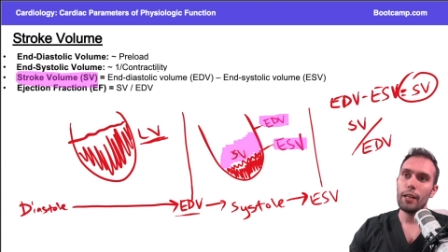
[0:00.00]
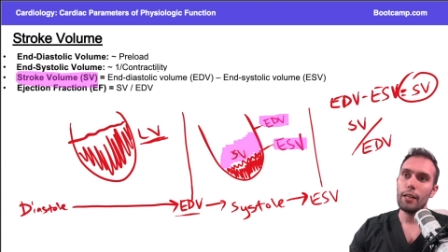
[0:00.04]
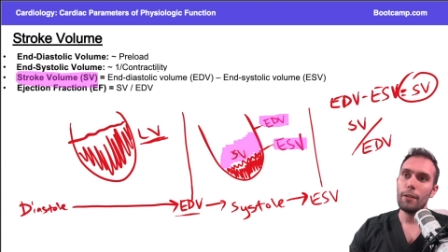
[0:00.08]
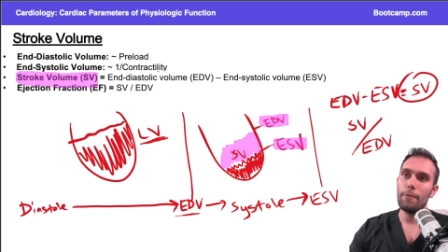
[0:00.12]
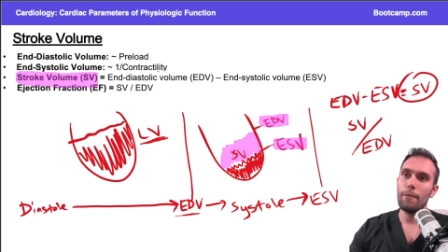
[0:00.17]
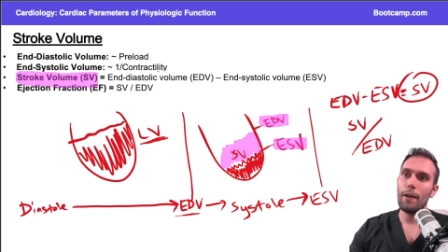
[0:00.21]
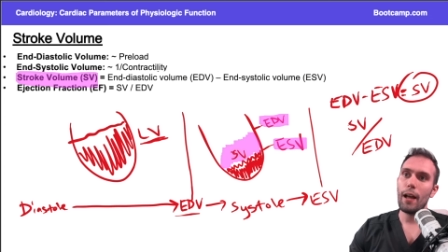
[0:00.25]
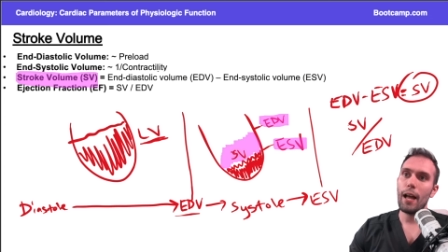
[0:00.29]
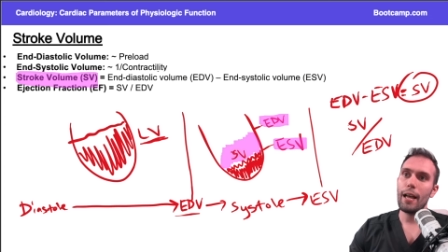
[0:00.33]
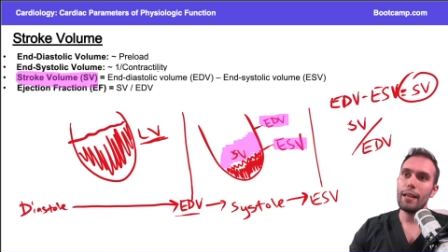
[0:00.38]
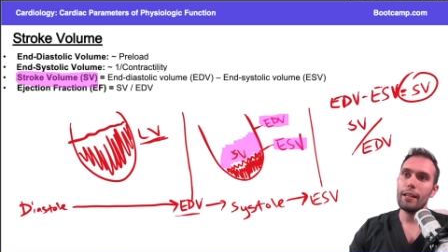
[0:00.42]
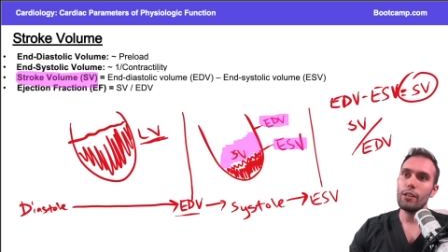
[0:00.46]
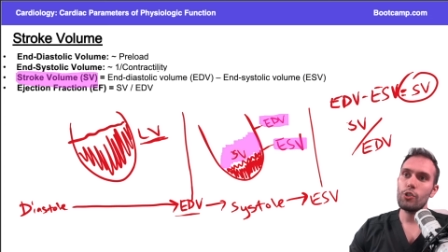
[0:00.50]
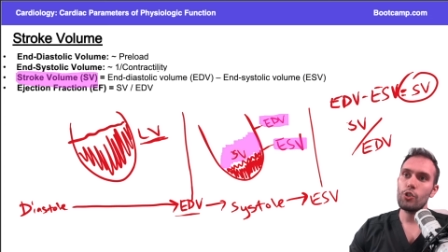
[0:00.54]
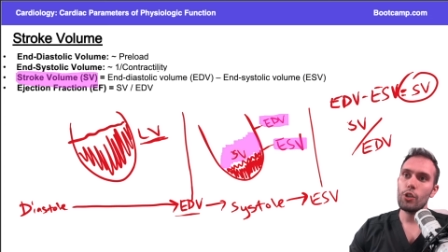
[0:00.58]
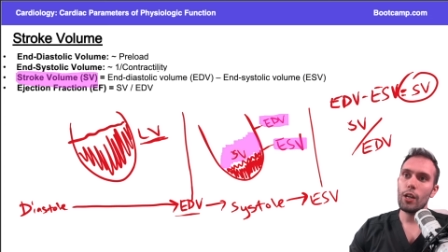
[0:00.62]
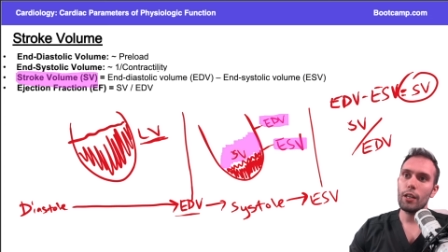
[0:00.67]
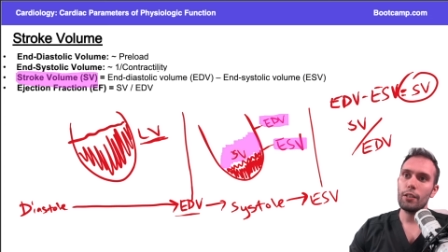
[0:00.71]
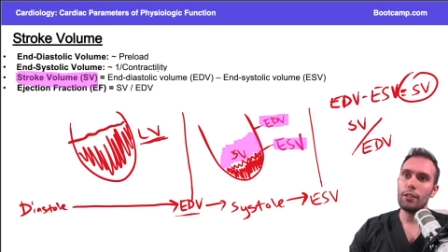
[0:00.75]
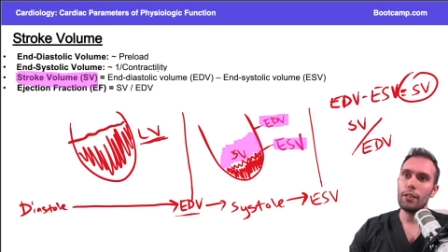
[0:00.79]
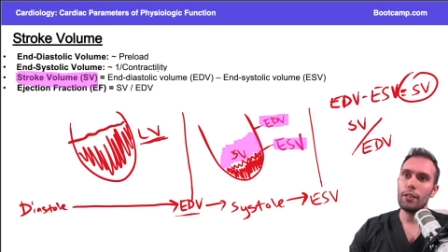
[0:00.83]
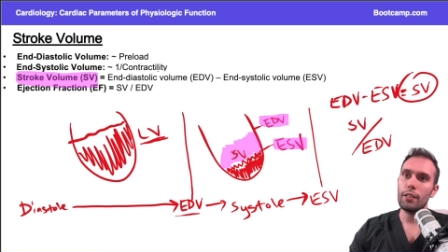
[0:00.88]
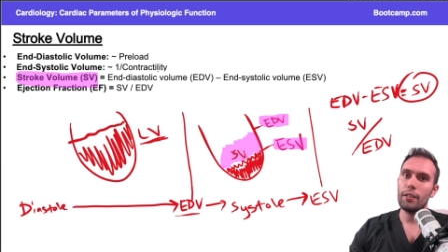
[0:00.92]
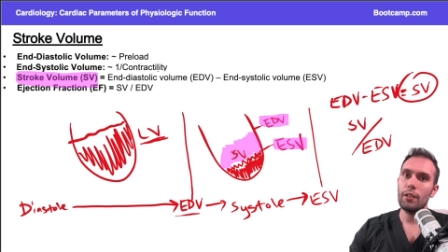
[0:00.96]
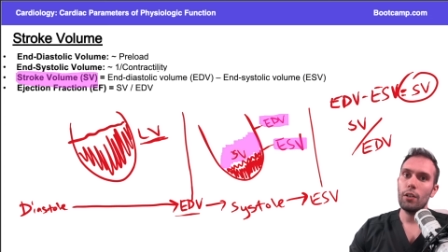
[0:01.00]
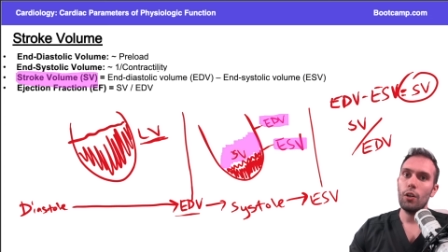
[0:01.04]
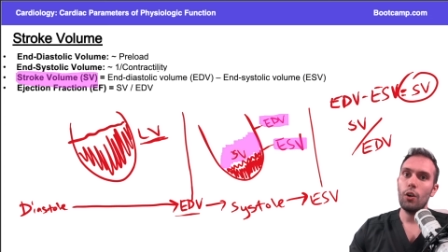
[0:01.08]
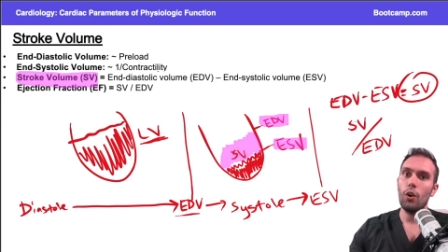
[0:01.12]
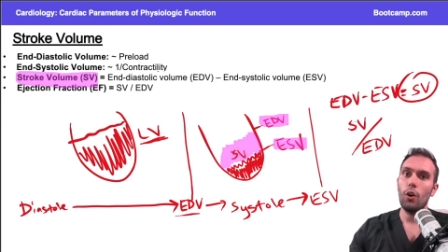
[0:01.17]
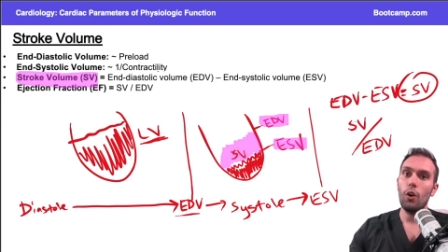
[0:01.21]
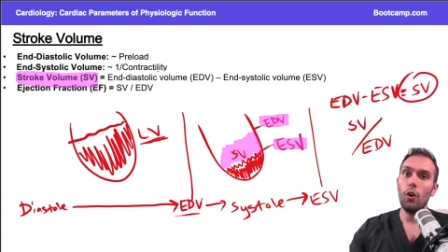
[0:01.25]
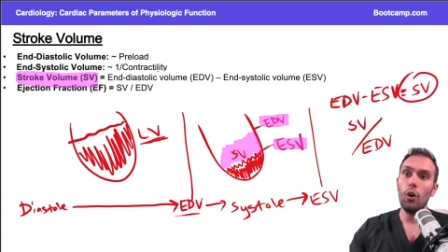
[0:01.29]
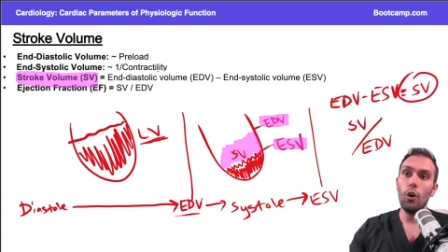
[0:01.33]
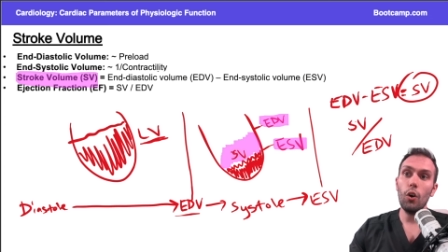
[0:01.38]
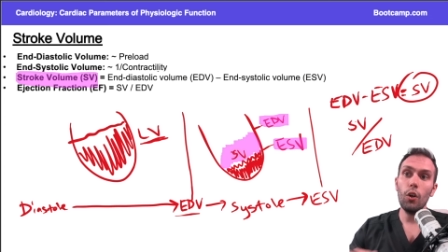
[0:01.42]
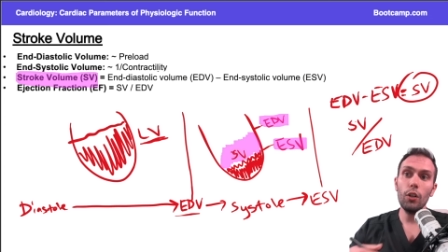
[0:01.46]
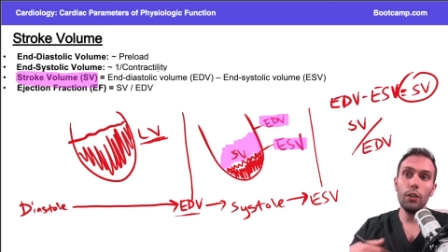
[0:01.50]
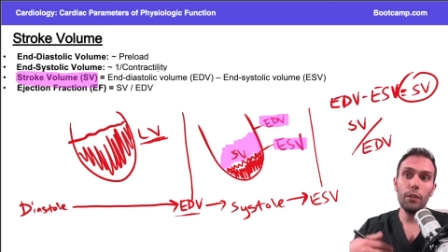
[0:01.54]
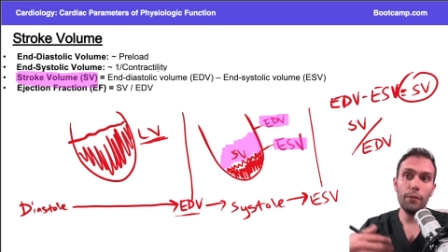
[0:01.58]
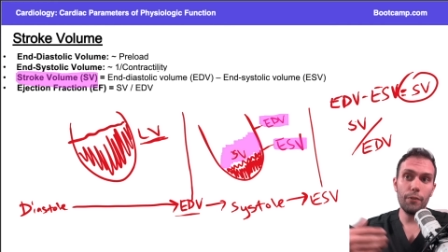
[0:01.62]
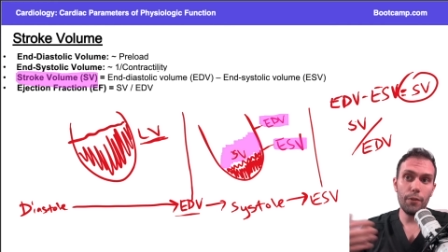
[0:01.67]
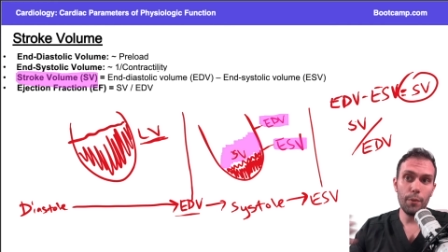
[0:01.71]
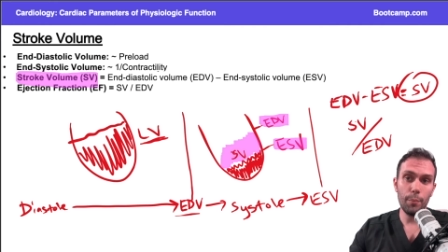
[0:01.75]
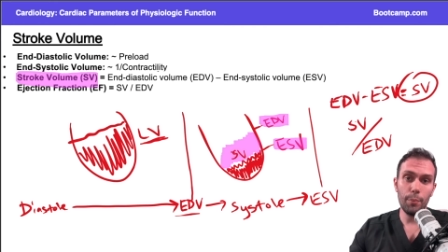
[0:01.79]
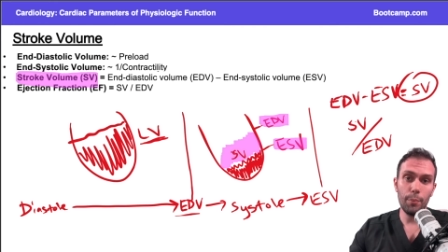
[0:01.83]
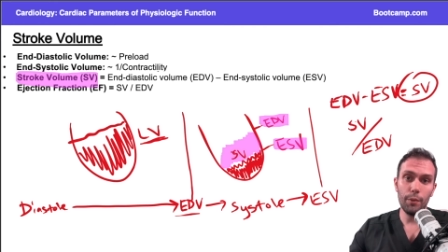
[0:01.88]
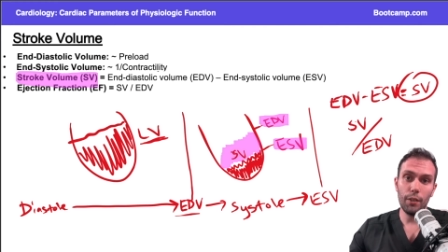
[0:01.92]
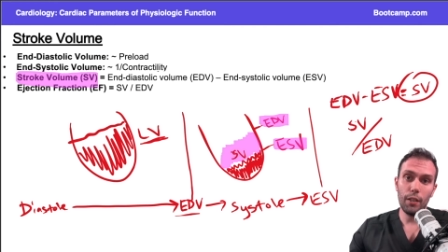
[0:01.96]
If I ejected all of
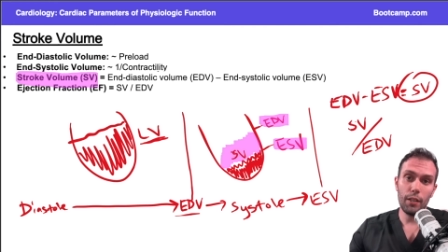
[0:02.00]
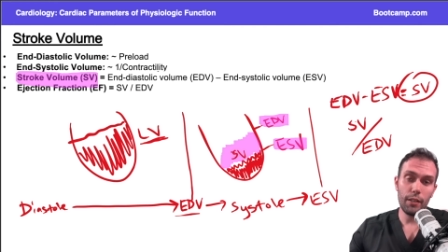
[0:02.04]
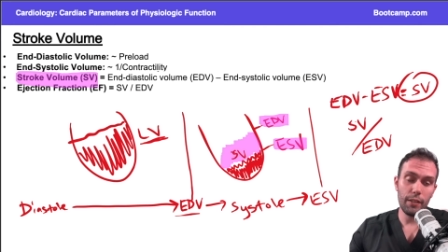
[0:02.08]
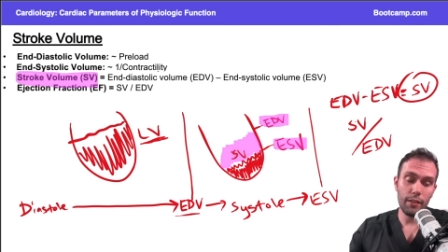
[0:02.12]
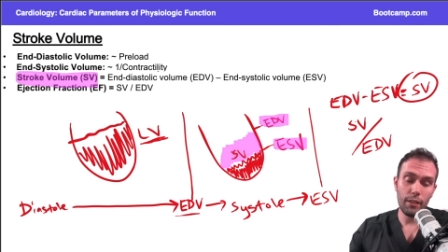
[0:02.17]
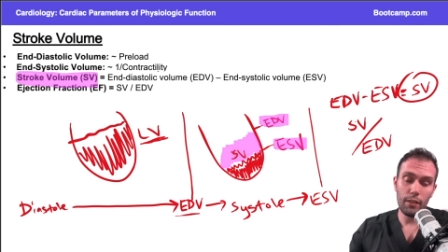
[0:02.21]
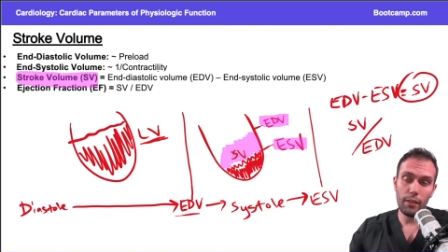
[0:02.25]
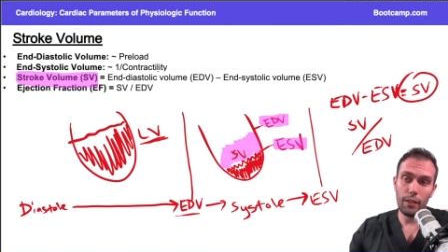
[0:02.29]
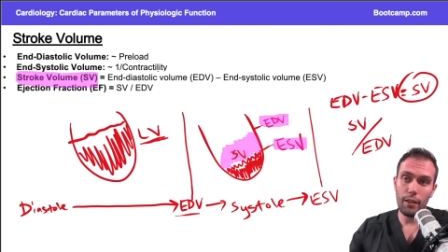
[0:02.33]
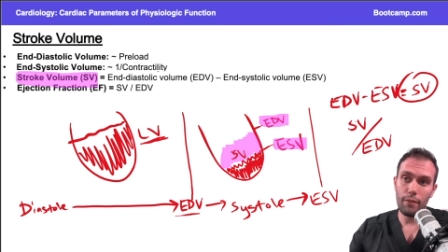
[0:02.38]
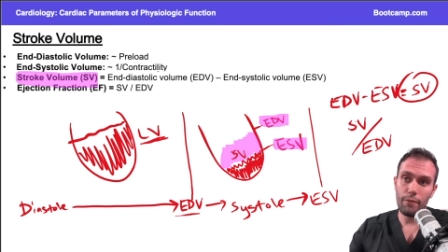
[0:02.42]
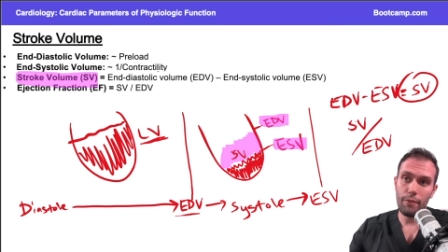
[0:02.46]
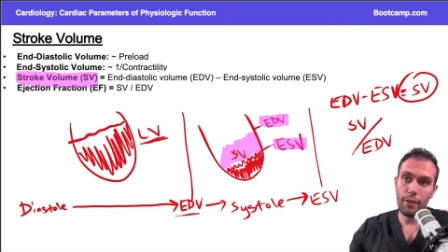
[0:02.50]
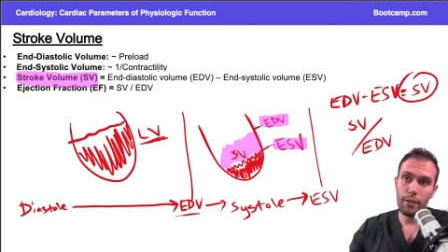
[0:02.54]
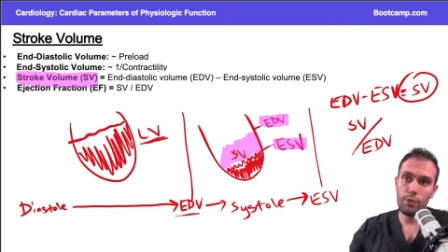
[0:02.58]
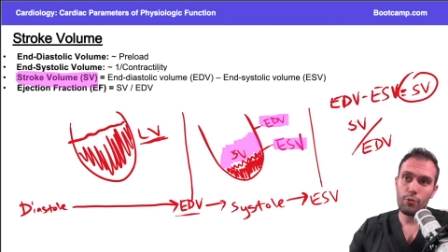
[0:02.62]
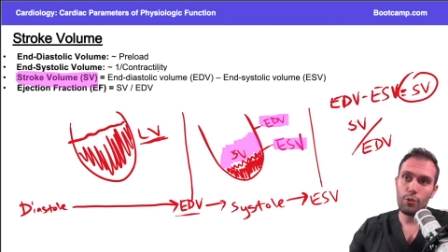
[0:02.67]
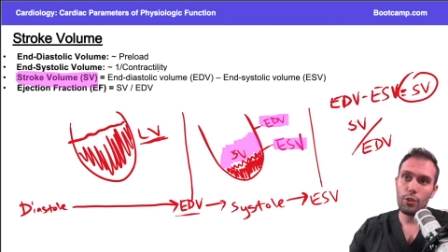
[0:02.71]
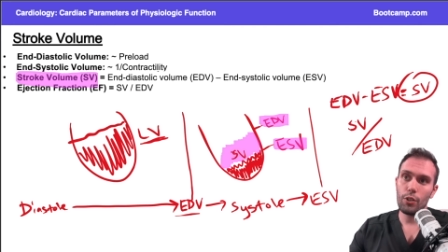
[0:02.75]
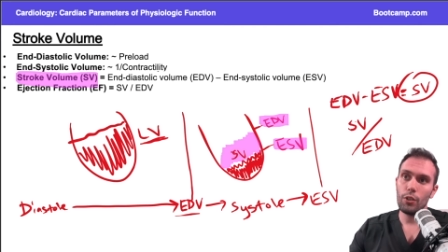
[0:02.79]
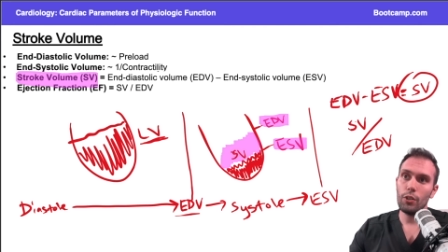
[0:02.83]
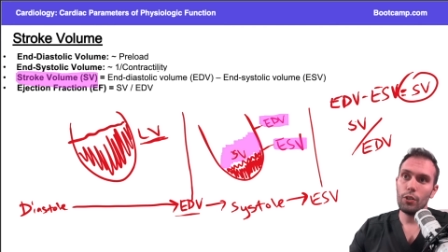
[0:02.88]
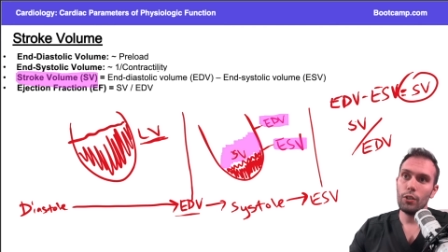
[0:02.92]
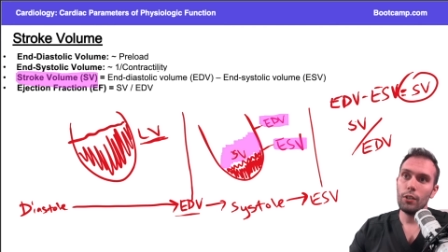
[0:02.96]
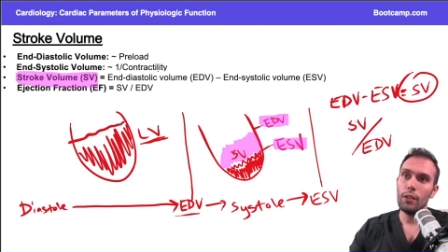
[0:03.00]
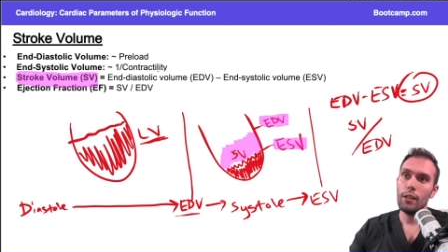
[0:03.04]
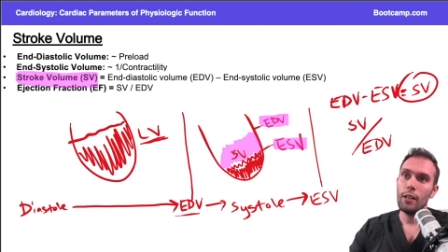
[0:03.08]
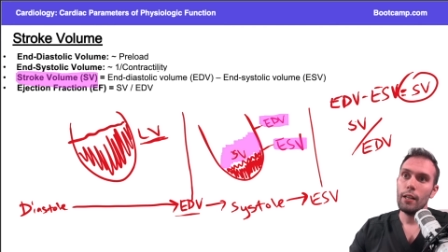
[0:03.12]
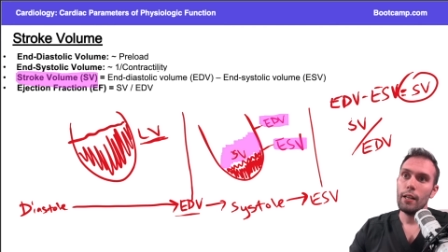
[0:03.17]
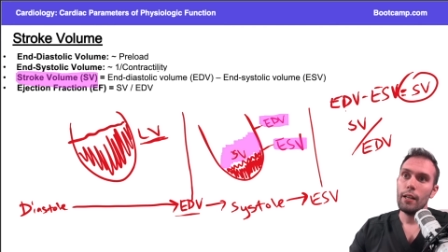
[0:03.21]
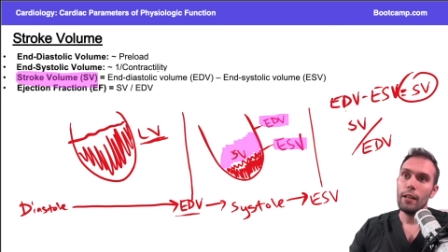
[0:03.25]
the blood in the left ventricle,